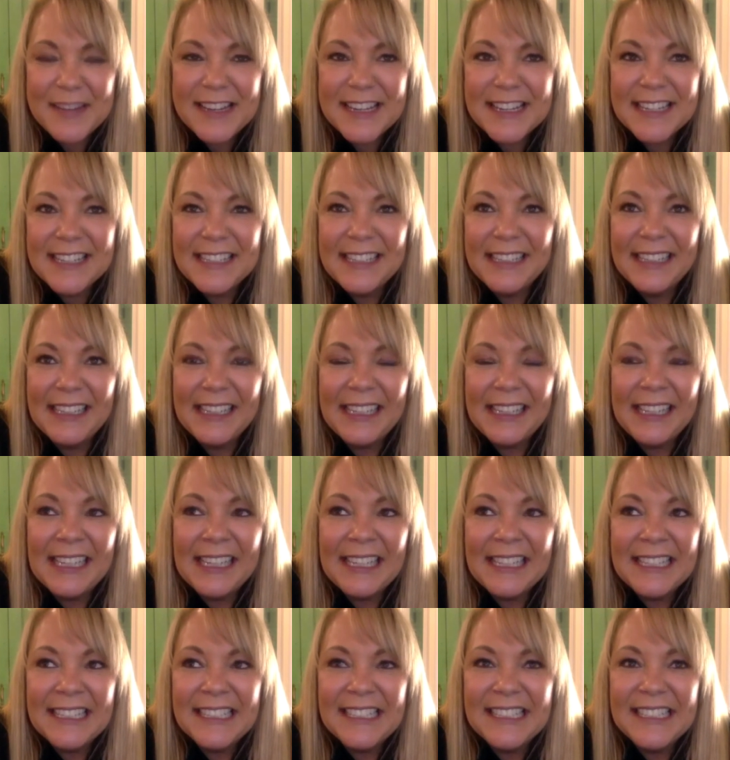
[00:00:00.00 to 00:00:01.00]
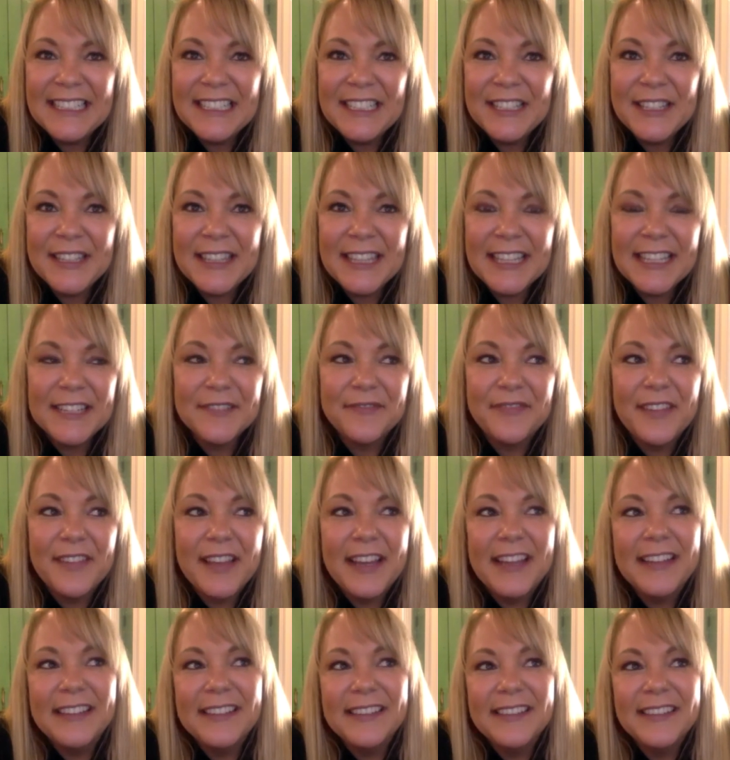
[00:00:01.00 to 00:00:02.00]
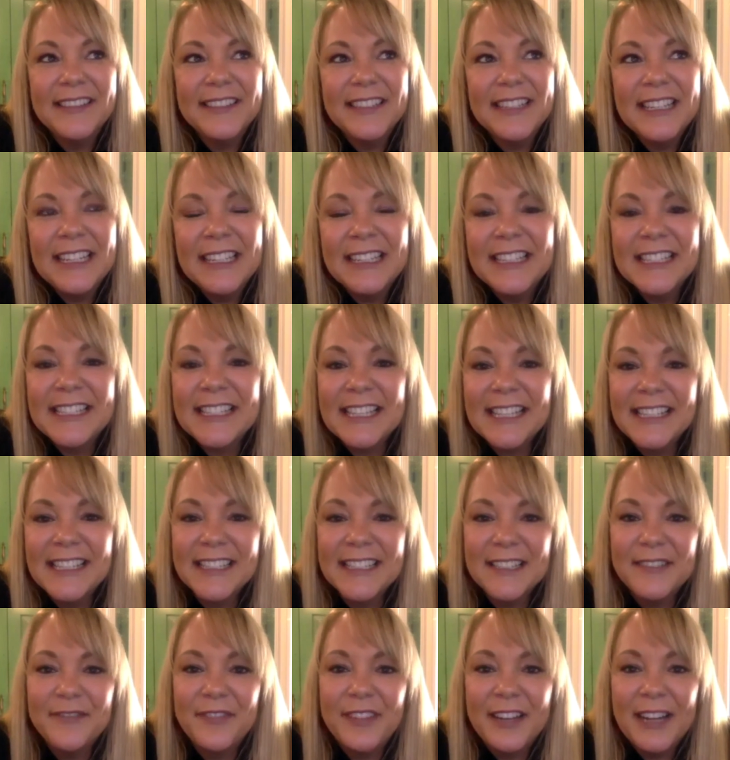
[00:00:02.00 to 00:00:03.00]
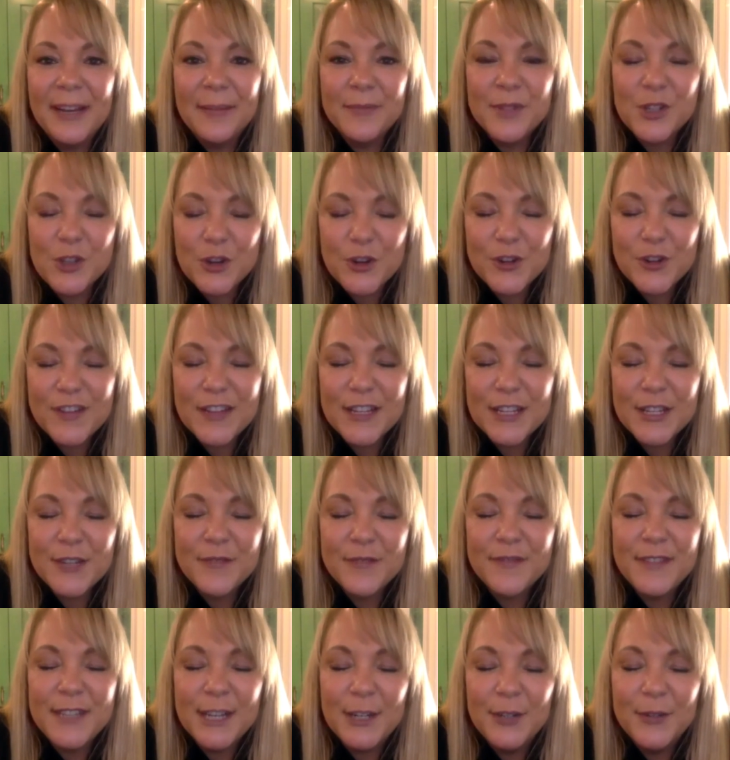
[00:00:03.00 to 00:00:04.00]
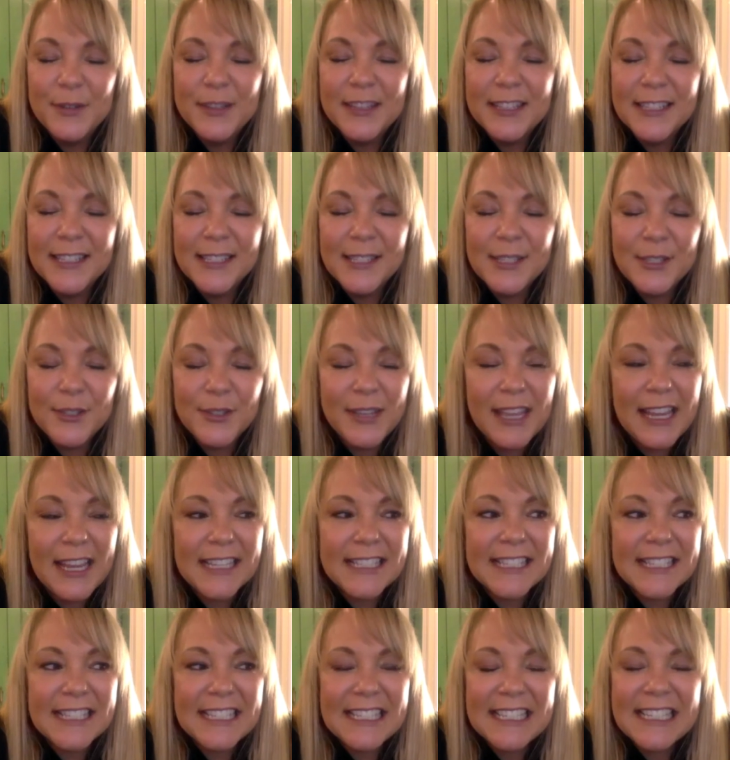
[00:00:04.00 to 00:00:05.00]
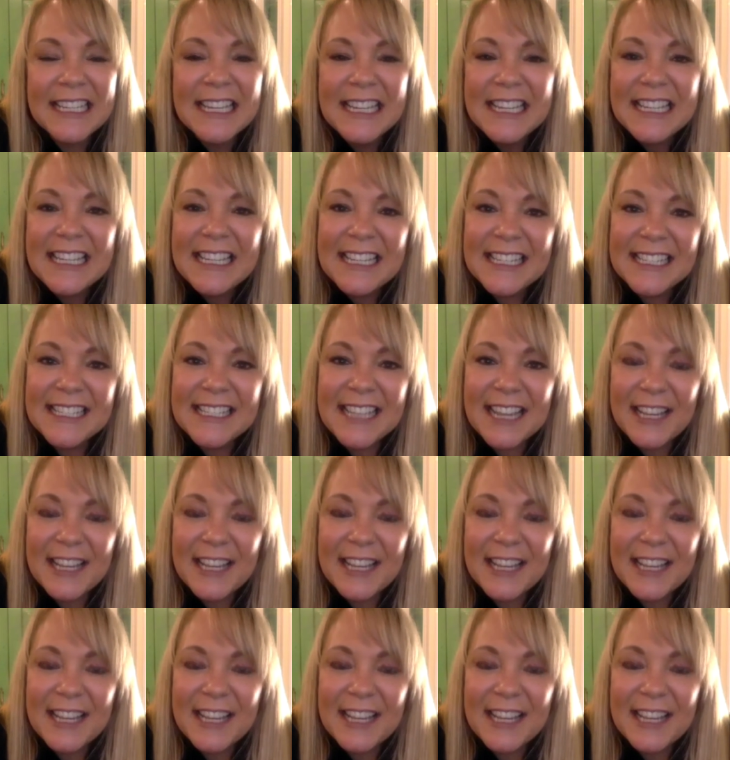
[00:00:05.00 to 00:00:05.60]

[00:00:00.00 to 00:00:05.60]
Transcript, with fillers: I mean, and and you think of that in, in the sense of, and I'm sure that you've dealt with this too, Casey,